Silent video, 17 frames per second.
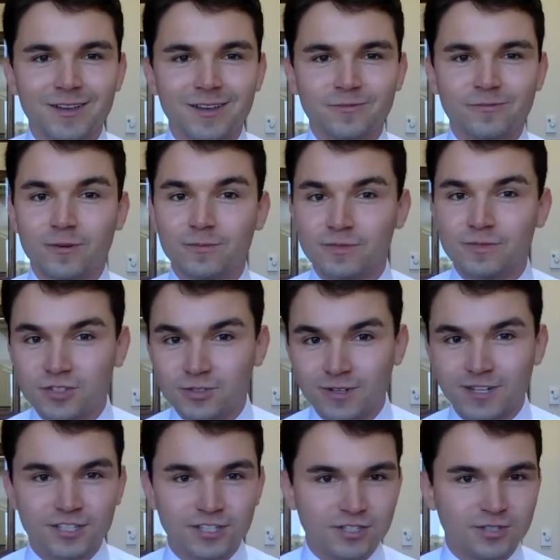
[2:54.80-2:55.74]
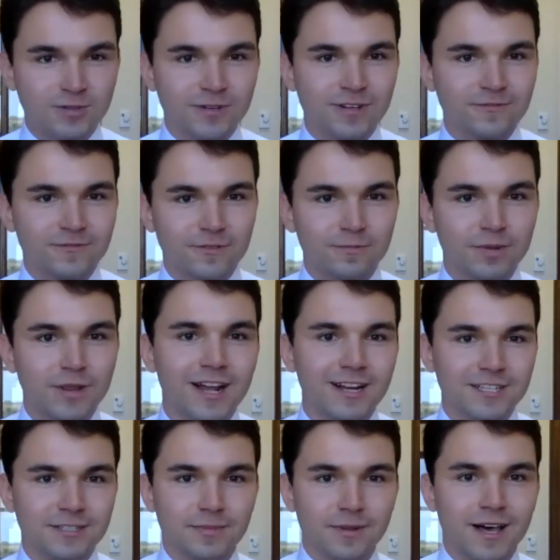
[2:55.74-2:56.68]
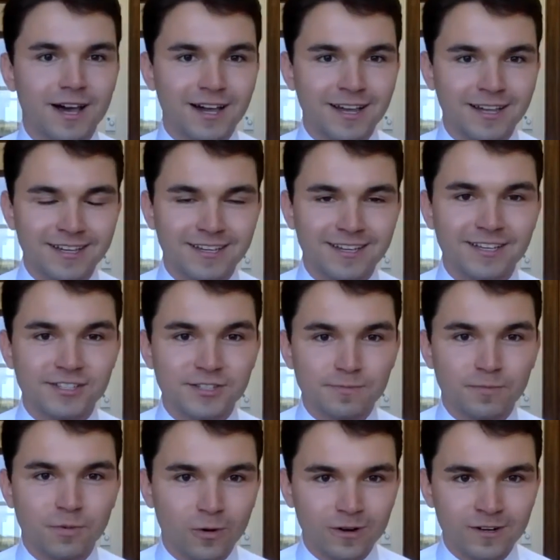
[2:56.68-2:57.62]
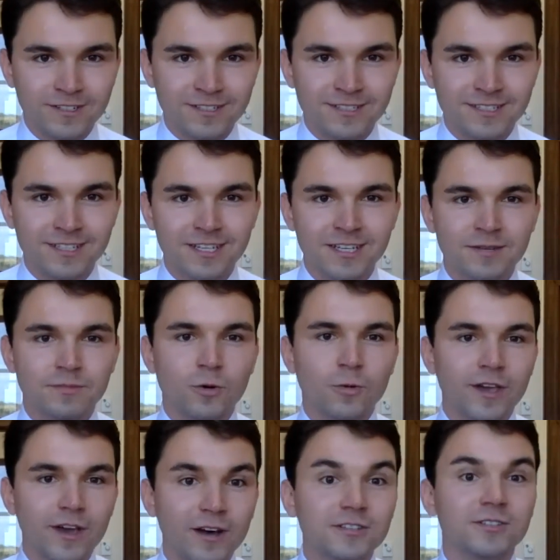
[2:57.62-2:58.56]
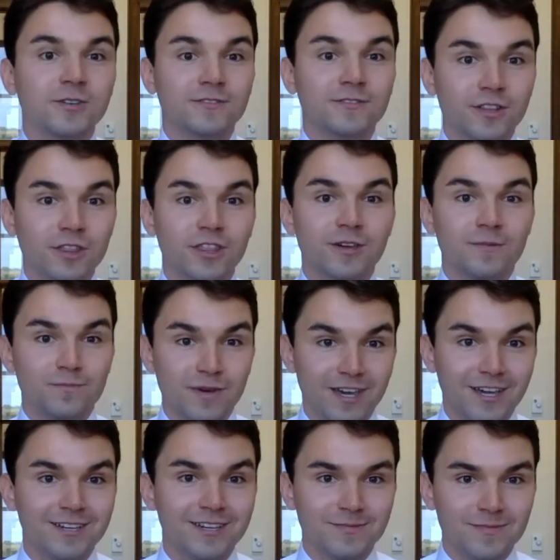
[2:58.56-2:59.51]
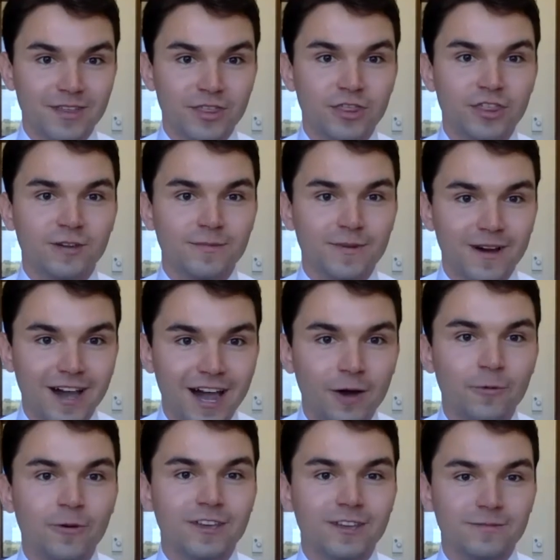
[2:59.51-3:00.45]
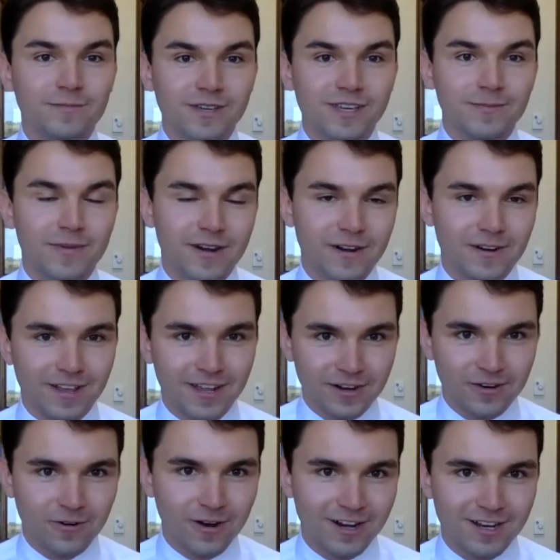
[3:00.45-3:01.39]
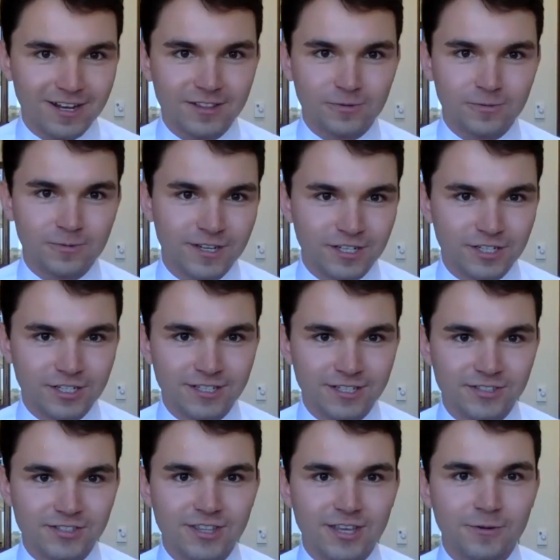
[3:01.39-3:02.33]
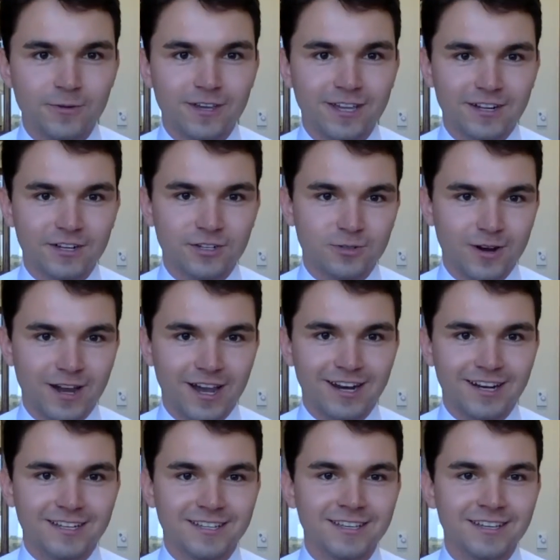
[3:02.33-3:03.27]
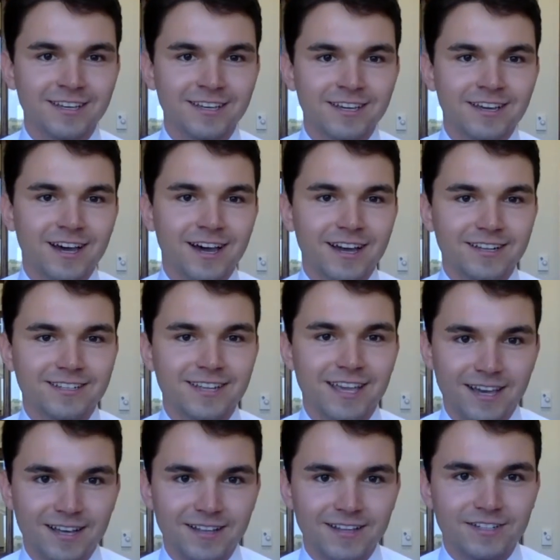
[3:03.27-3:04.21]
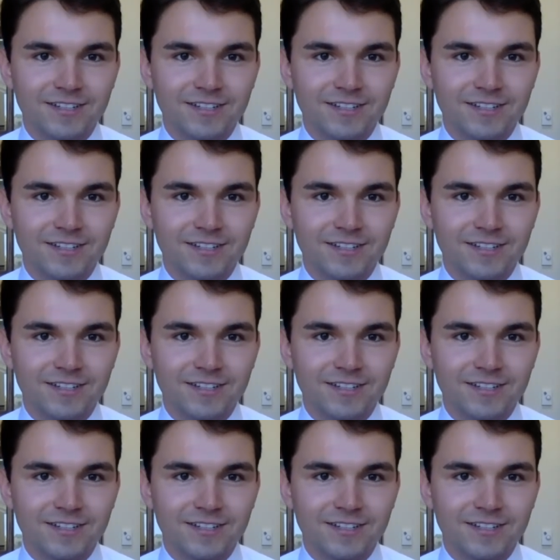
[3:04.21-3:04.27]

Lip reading: from street to street and from block to block is important, but we also have to think big and think about how we can be better integrated in the region so that we can attract talent